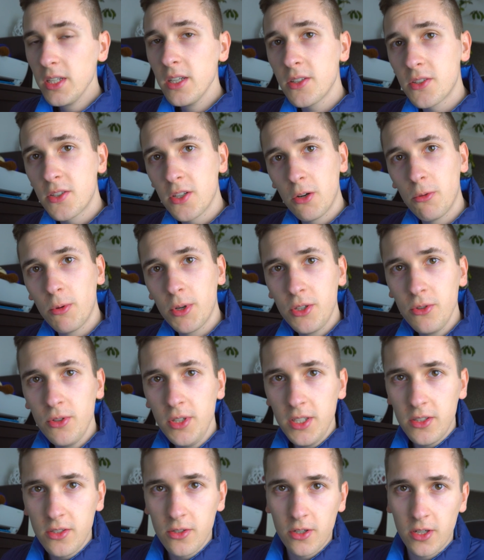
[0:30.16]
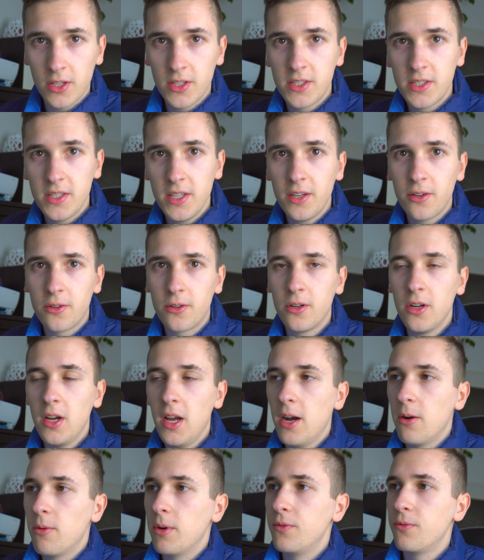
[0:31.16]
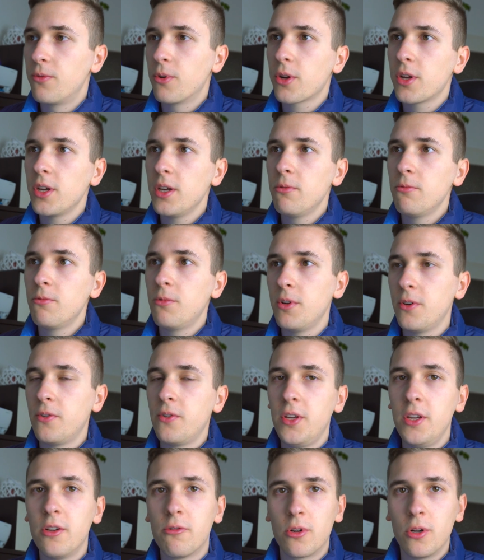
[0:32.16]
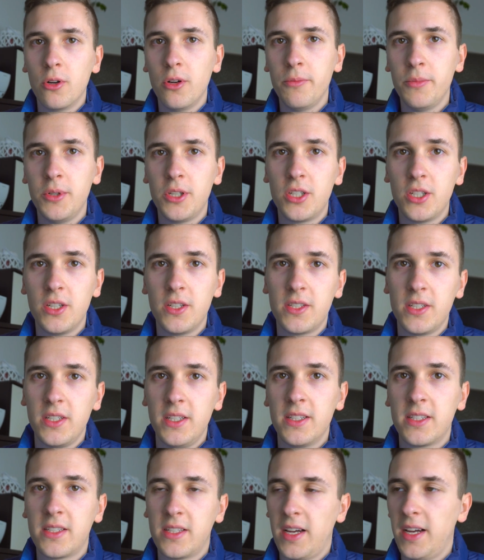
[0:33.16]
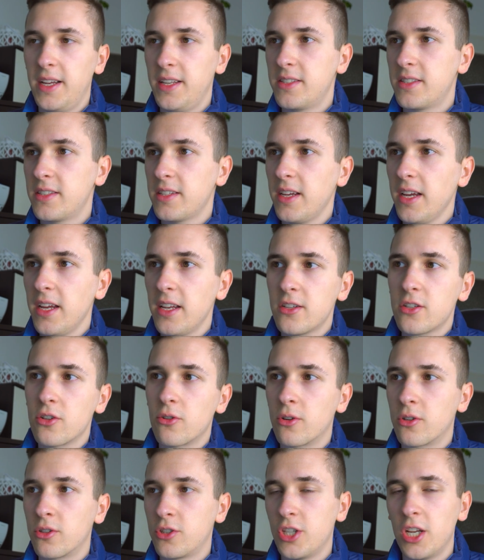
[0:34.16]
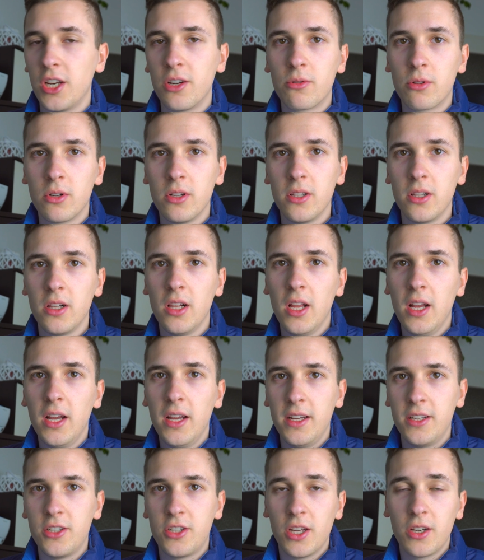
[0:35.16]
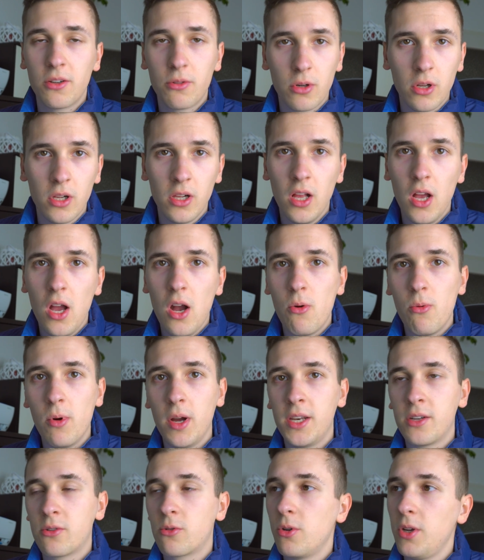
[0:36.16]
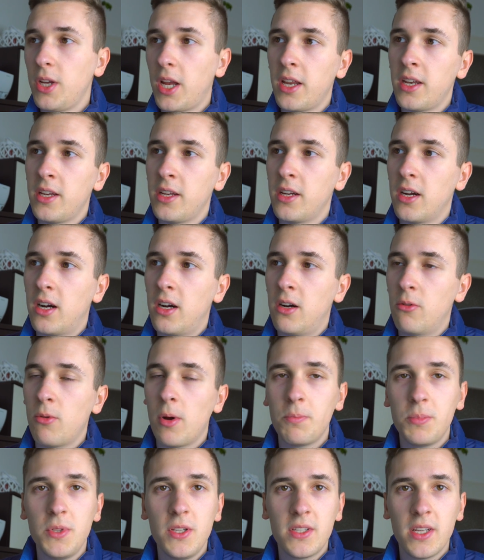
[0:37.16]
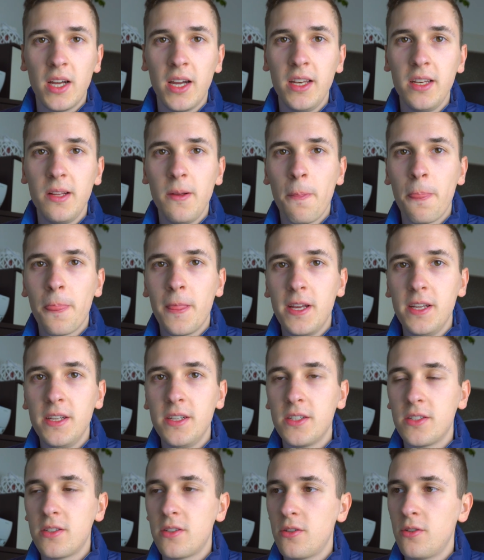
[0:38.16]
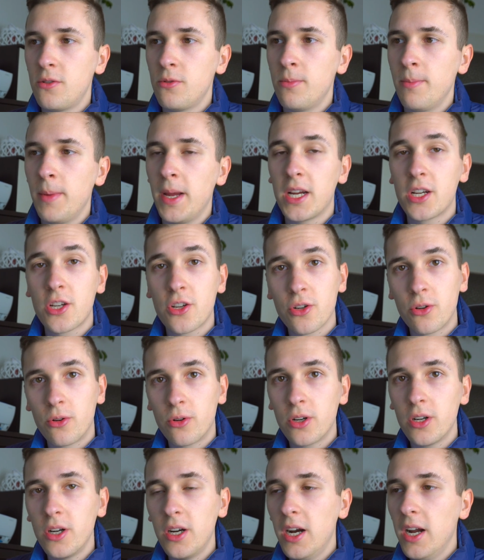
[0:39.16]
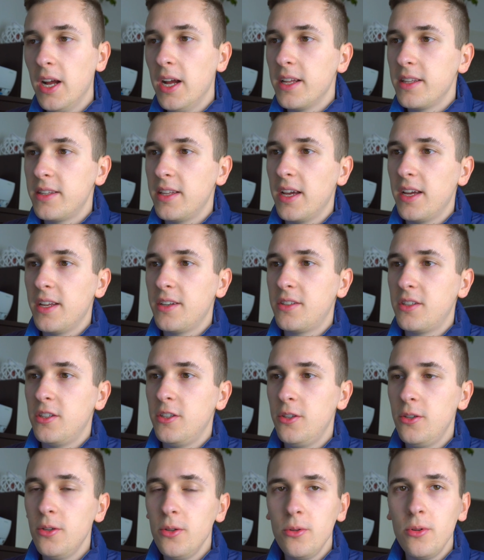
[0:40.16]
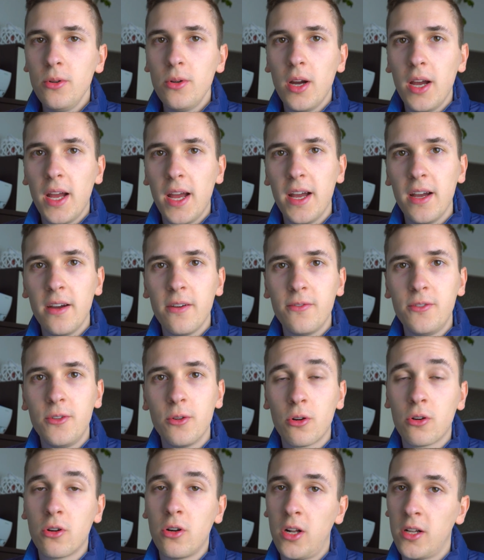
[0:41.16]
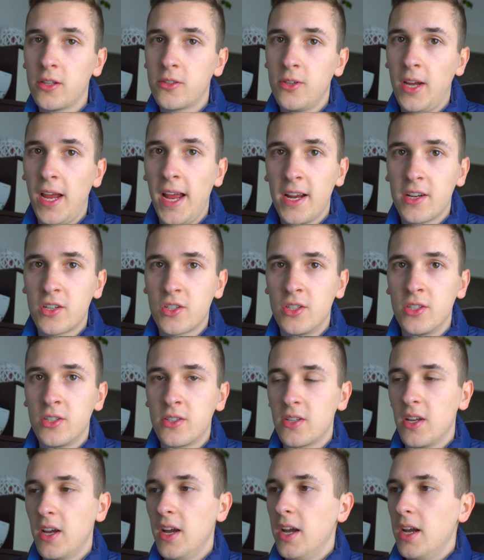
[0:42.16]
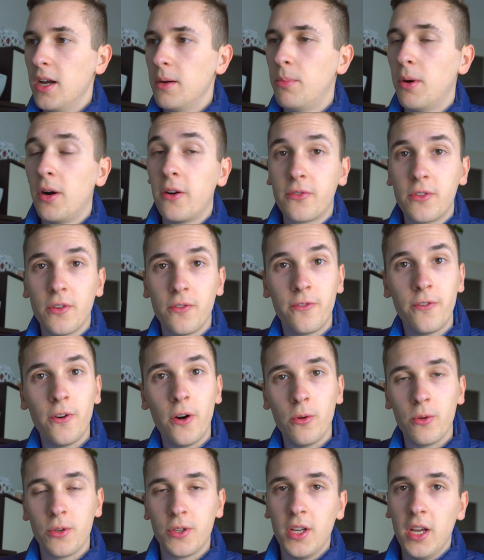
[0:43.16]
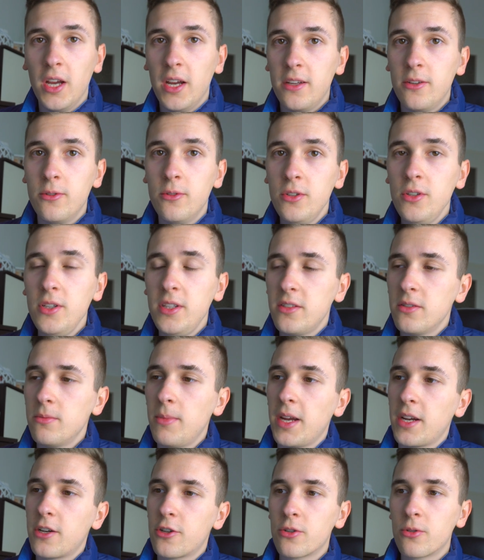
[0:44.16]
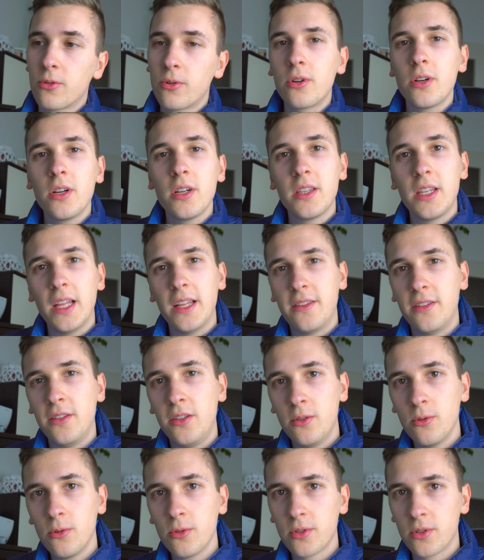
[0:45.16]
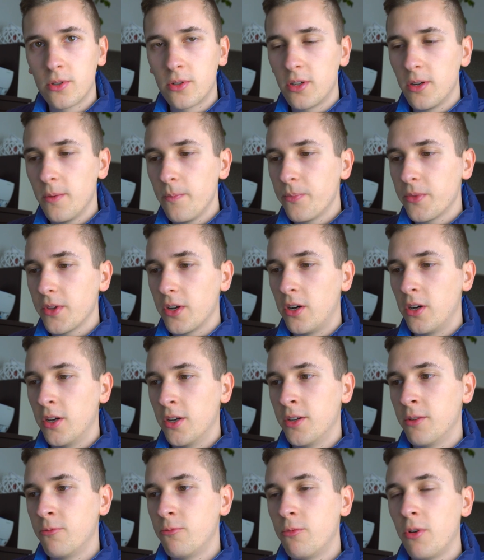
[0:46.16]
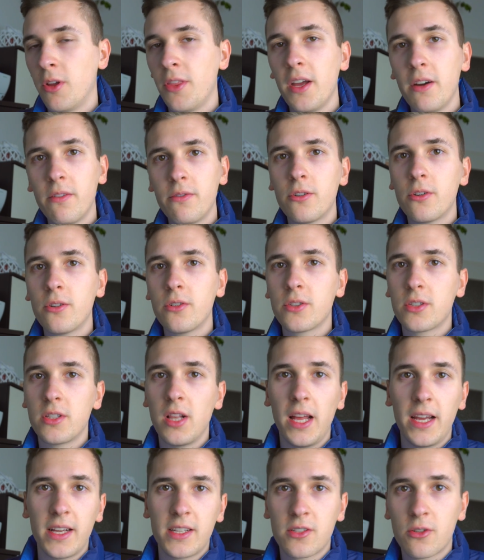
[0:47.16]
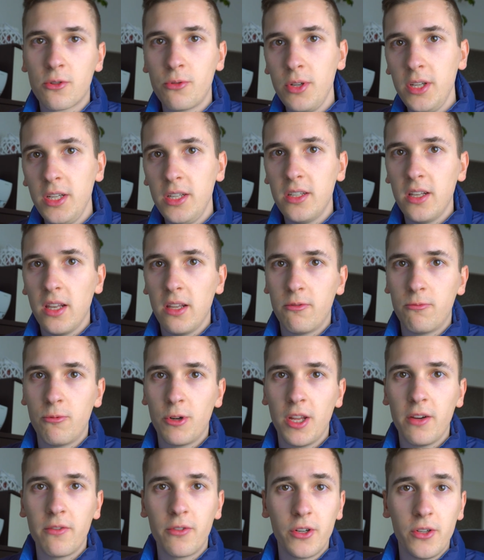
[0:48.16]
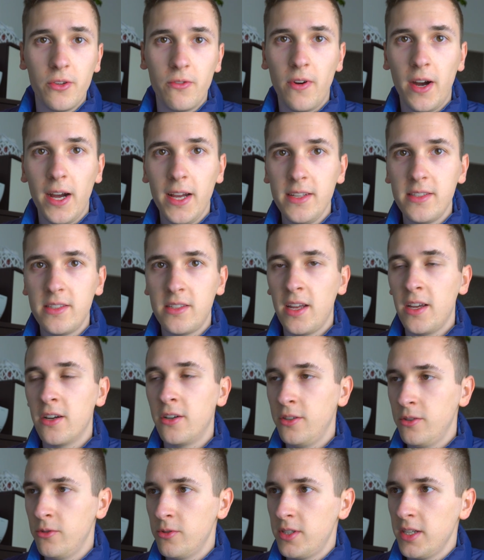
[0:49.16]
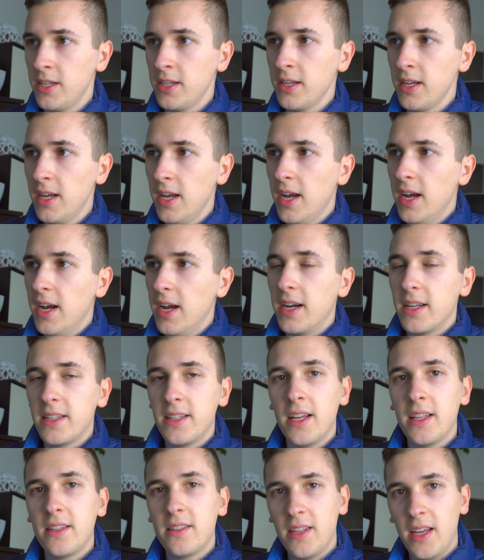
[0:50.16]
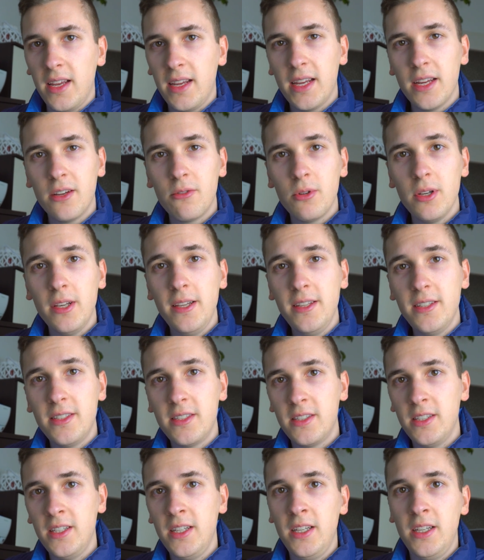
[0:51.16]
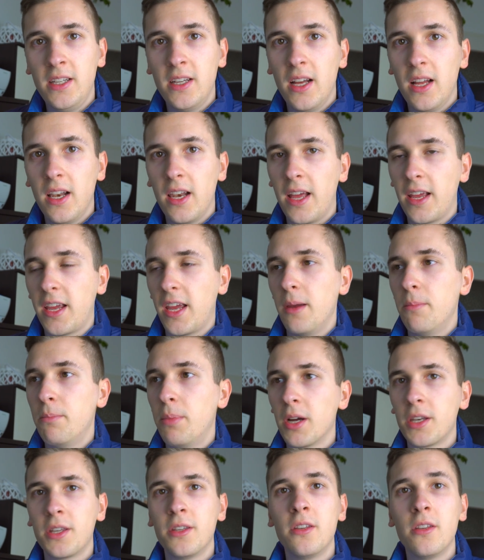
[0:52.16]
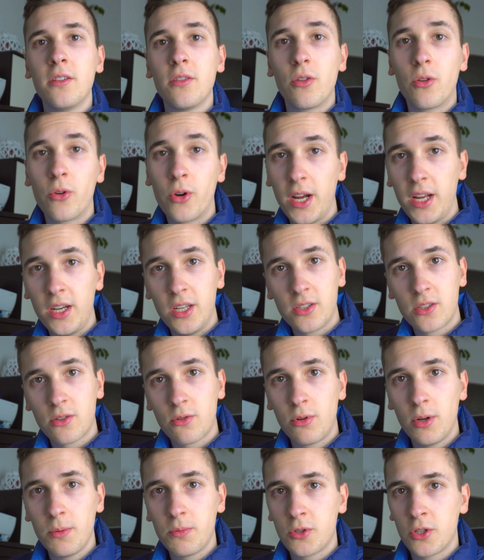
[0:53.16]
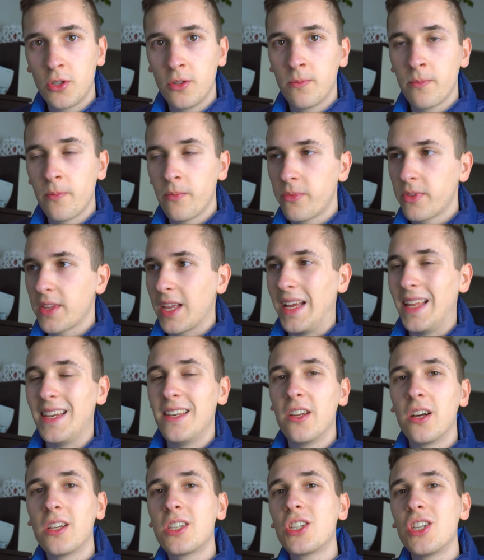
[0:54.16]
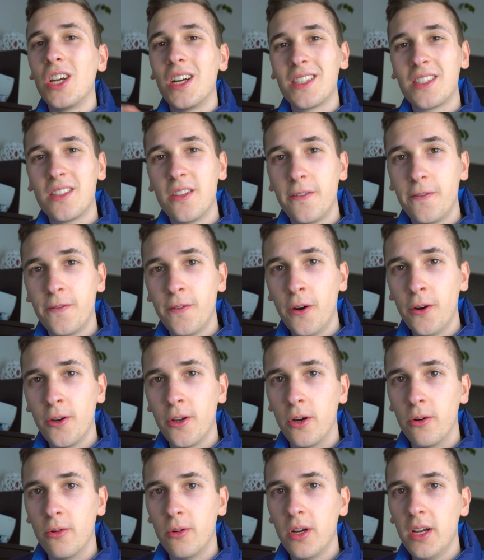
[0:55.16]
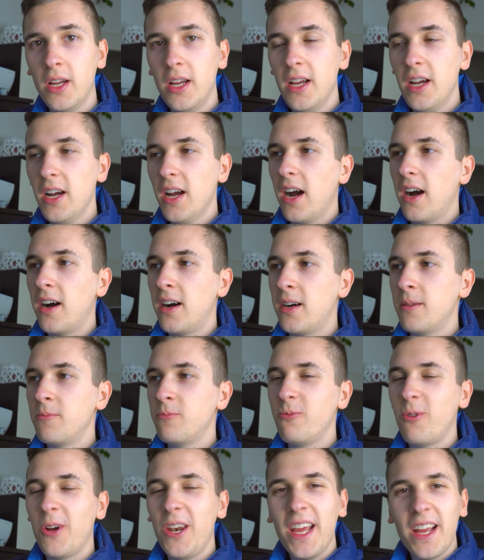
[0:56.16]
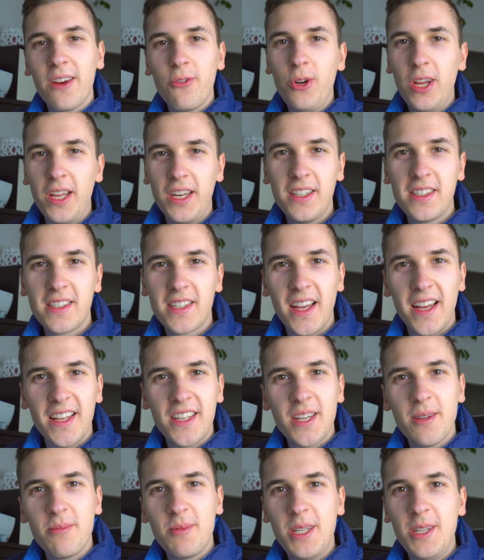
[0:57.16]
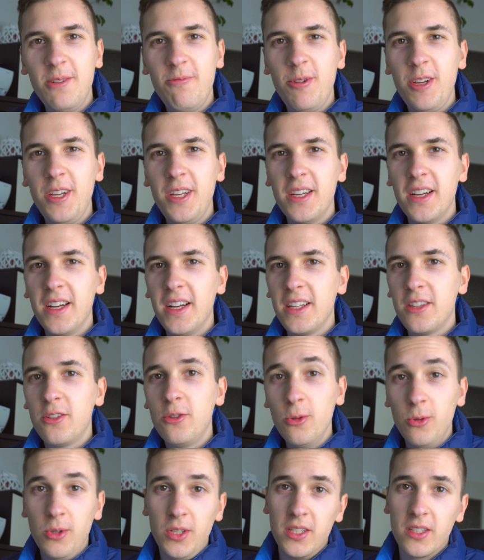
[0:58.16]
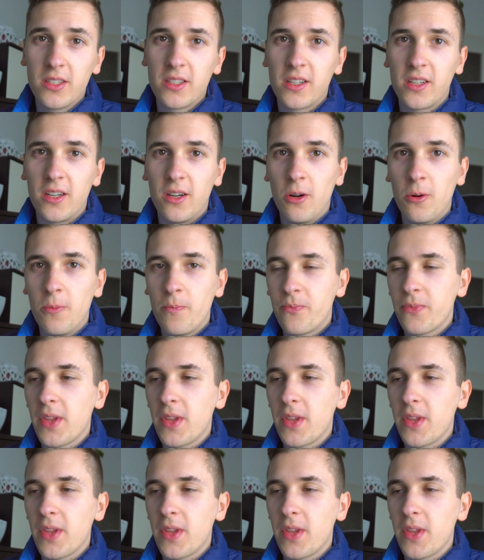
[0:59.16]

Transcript: So what you need to consider when working with hero images inside Sketch or general in general when creating our web design is to make sure that you have your call to actions above the fold. You need to make sure that the user on whatever like screen, whatever device they are using, that they can really see like a button or a description and not just the photo. Um, when I created Sketch App T V two years ago,